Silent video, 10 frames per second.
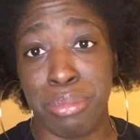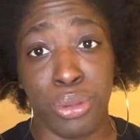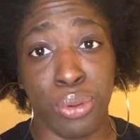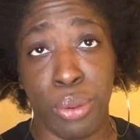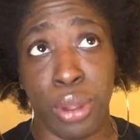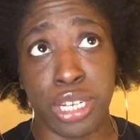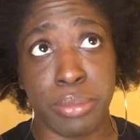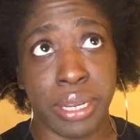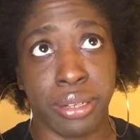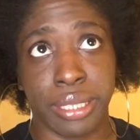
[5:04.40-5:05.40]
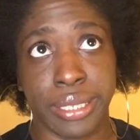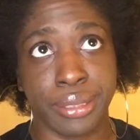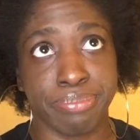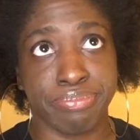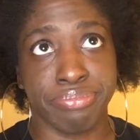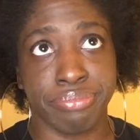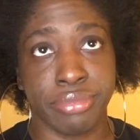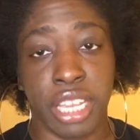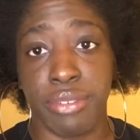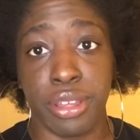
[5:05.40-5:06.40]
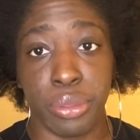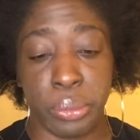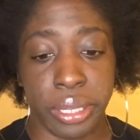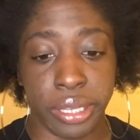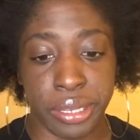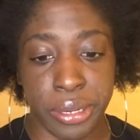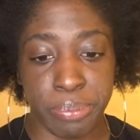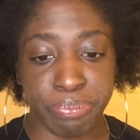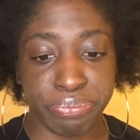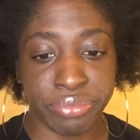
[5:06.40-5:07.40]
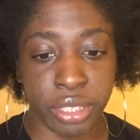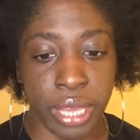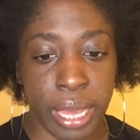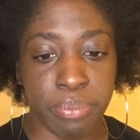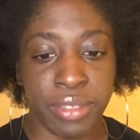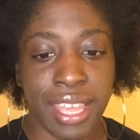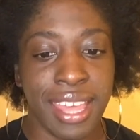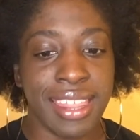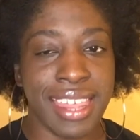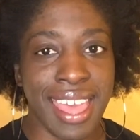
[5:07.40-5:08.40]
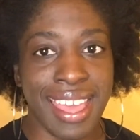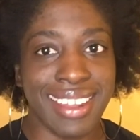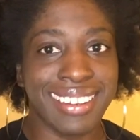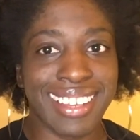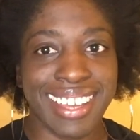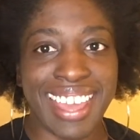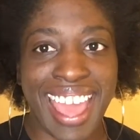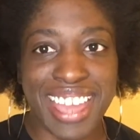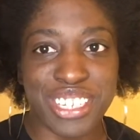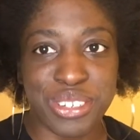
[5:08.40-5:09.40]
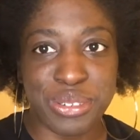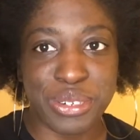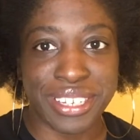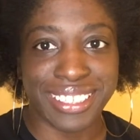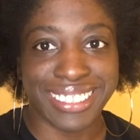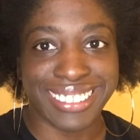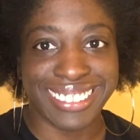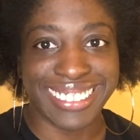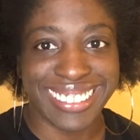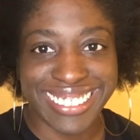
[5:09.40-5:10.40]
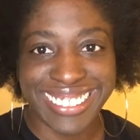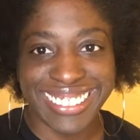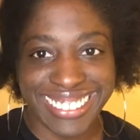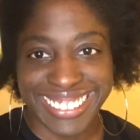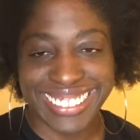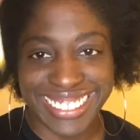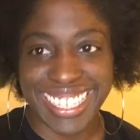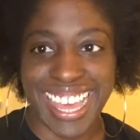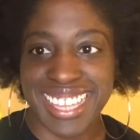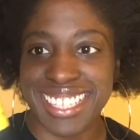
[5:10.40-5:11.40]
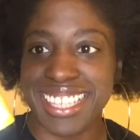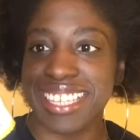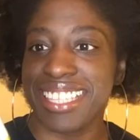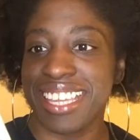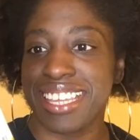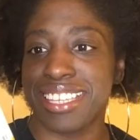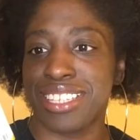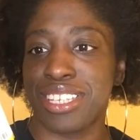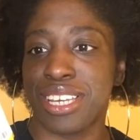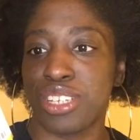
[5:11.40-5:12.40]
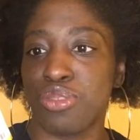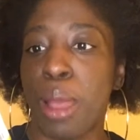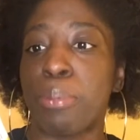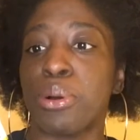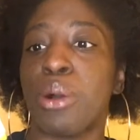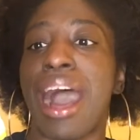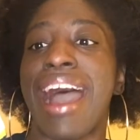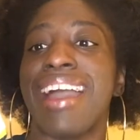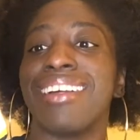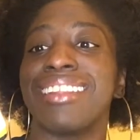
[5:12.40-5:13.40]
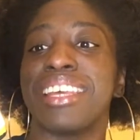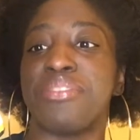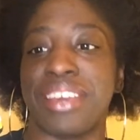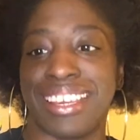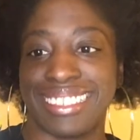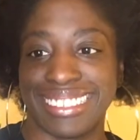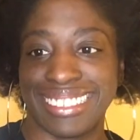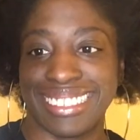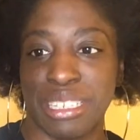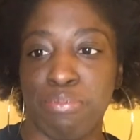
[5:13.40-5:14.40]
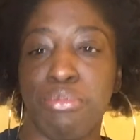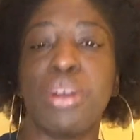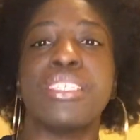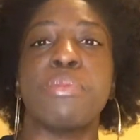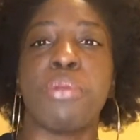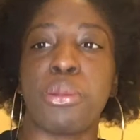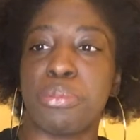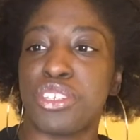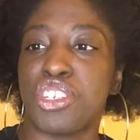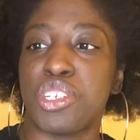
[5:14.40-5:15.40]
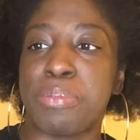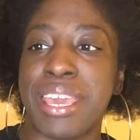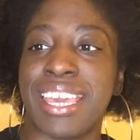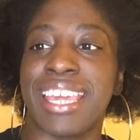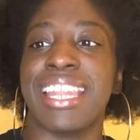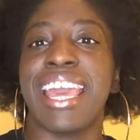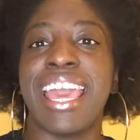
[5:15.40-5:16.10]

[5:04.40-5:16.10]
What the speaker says: me who I wash my hair like every other week, you know? Okay. Then castor oil. Yes, this is Tropical Isle Living, multi-purpose Jamaican